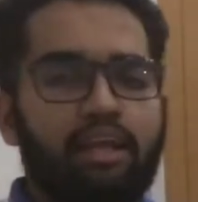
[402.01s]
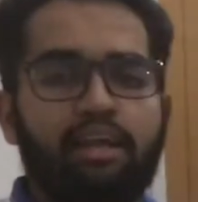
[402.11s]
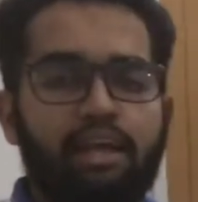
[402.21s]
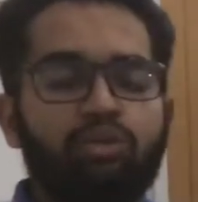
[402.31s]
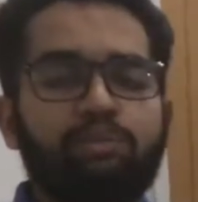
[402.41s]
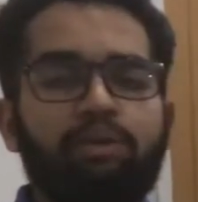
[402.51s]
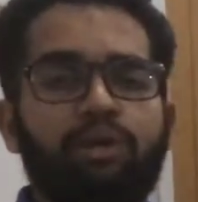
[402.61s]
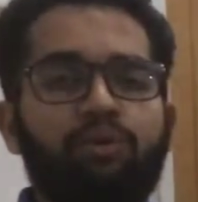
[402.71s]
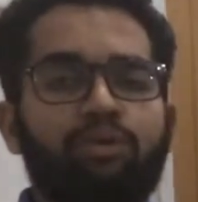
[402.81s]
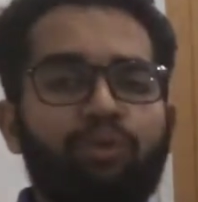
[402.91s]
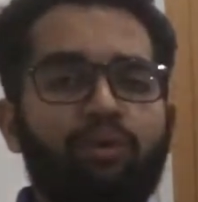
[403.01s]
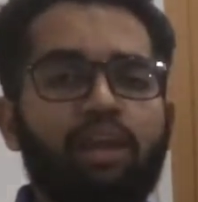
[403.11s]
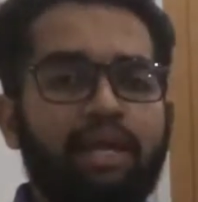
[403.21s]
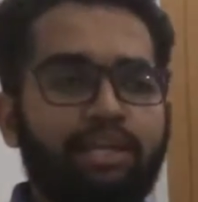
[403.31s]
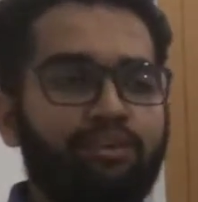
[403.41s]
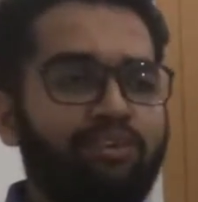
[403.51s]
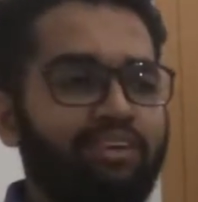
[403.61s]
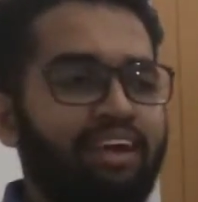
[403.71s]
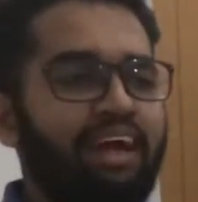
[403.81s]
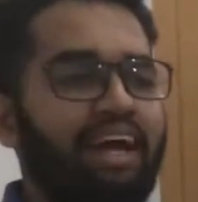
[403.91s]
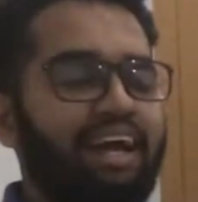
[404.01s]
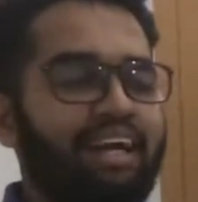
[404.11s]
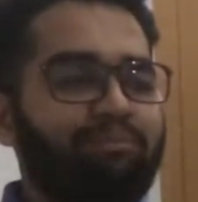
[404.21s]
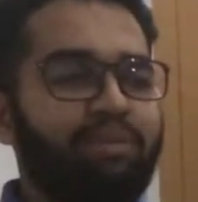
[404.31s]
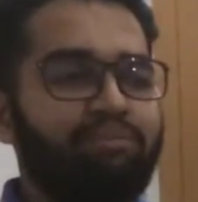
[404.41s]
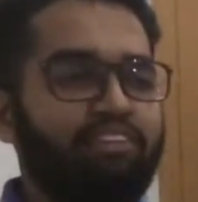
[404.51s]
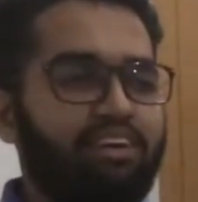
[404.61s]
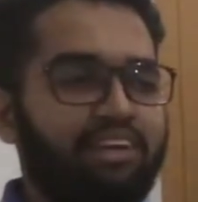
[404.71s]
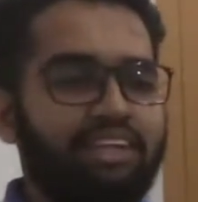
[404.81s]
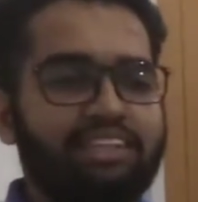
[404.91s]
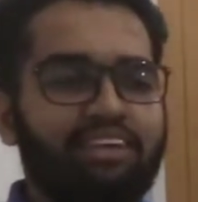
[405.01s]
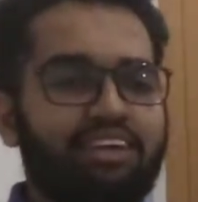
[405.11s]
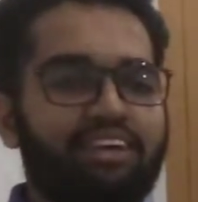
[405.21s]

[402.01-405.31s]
announcement on Google I/O, and people were just